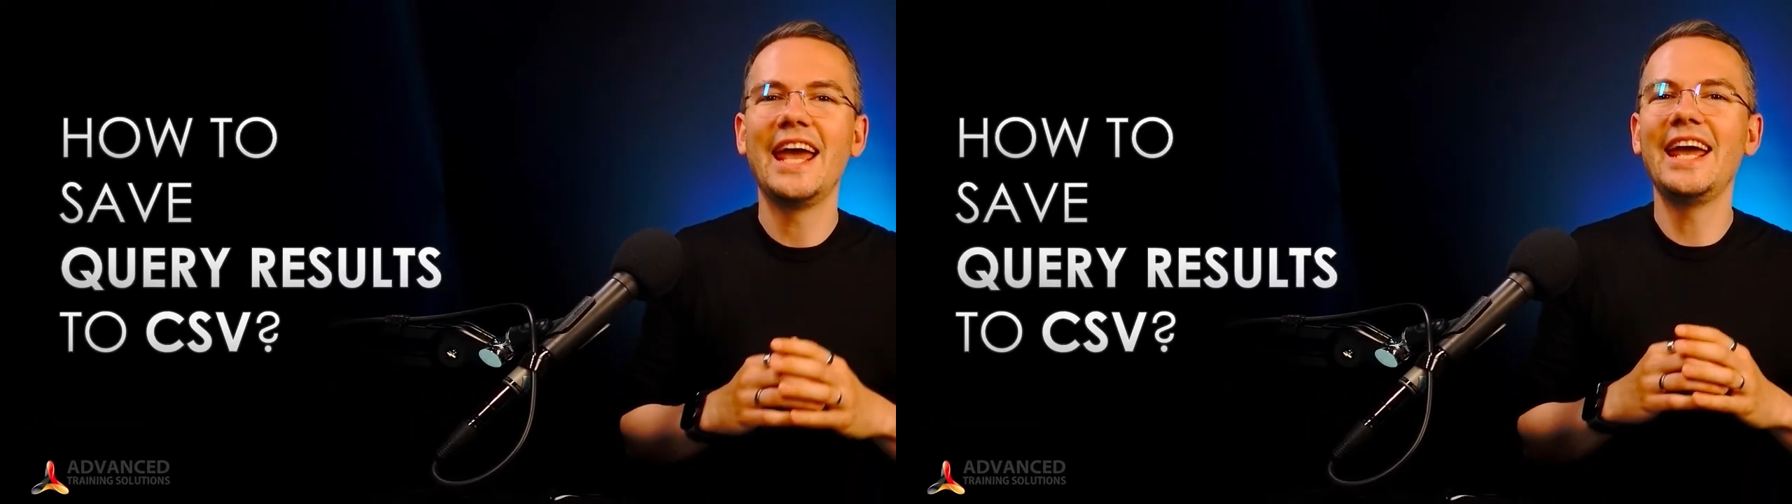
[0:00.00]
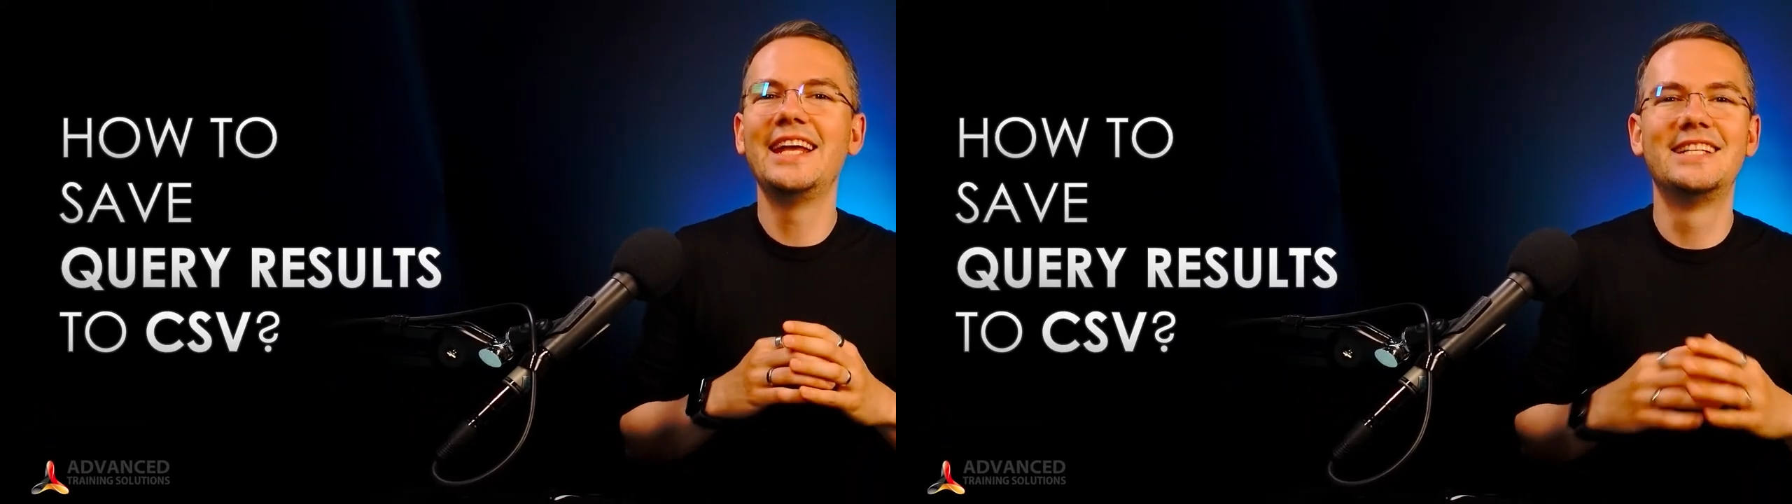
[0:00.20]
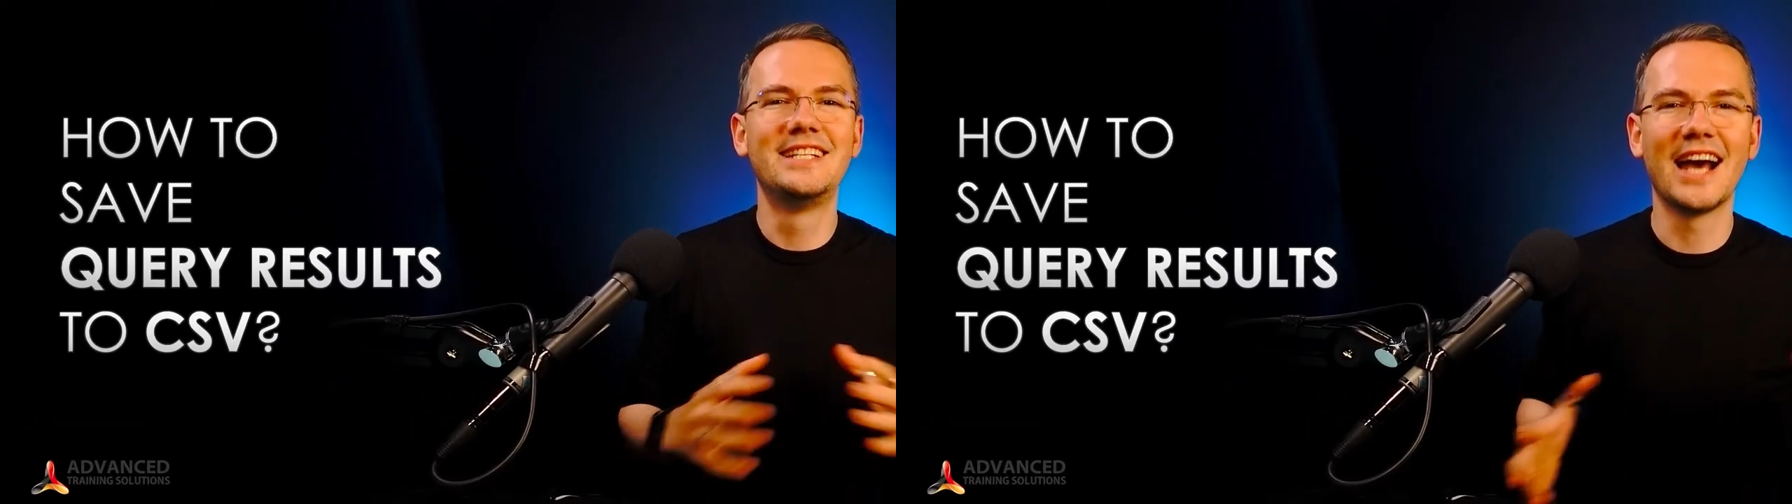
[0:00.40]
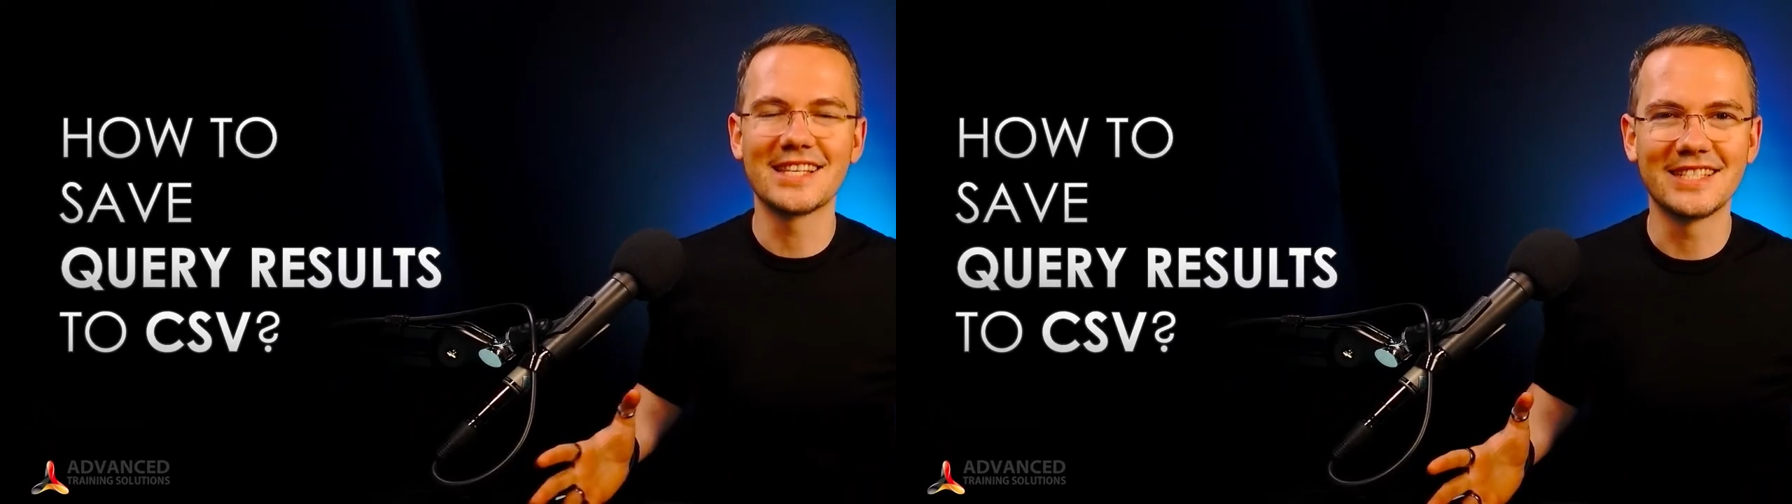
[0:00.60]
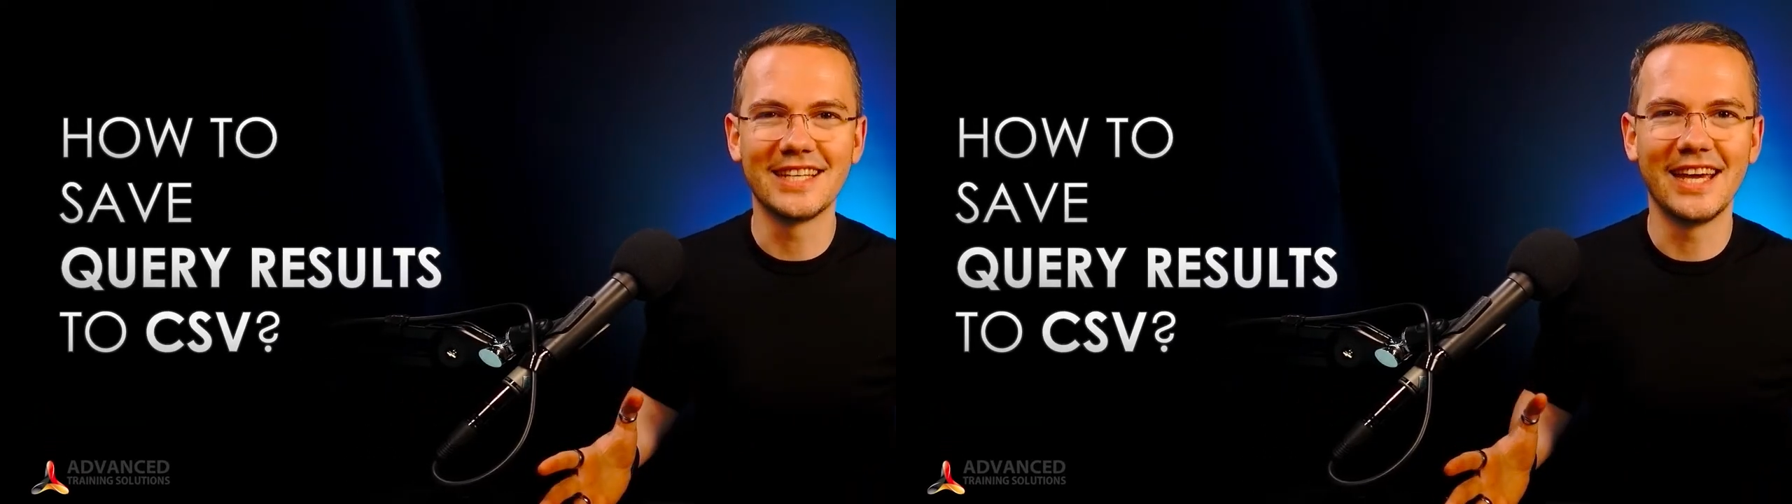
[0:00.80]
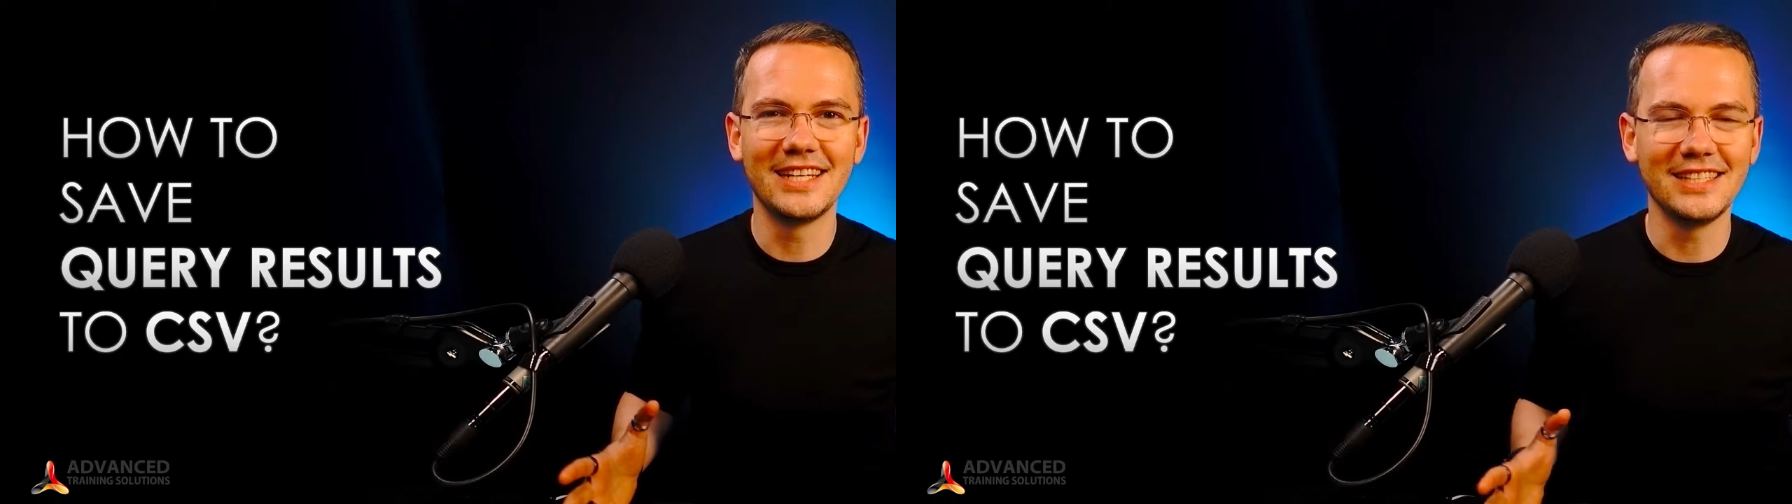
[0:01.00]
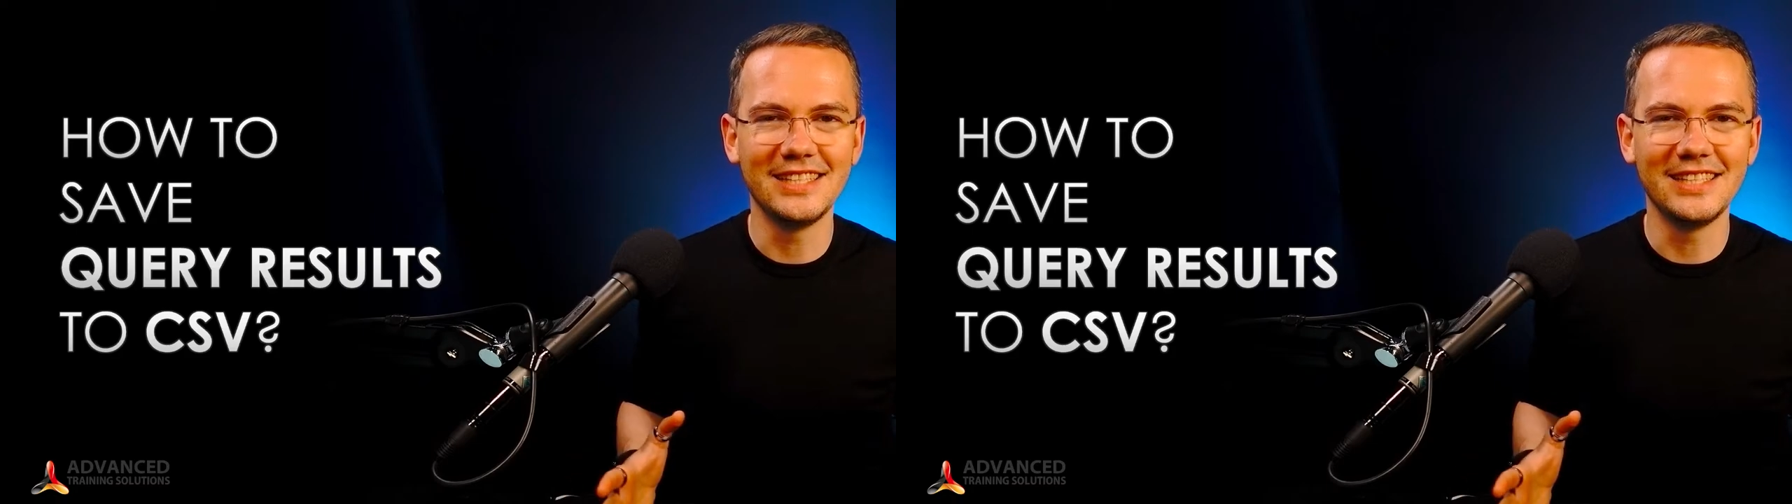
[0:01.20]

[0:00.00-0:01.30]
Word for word: it doesn't get